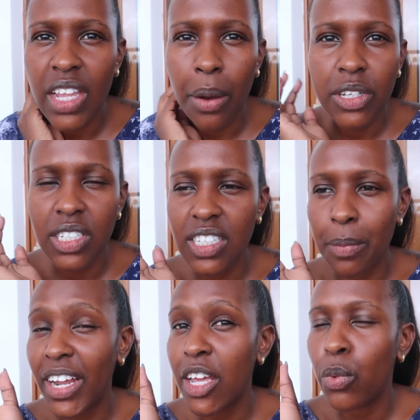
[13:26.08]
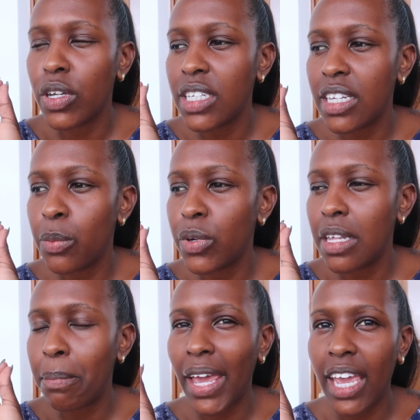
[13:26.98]
that was just it. But it
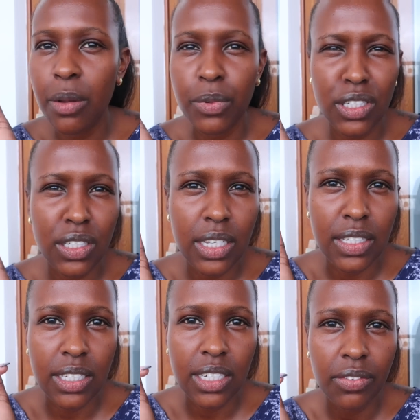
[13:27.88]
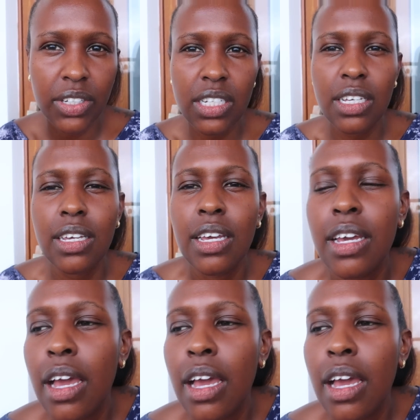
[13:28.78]
wasn't pain, it was just sensitivity,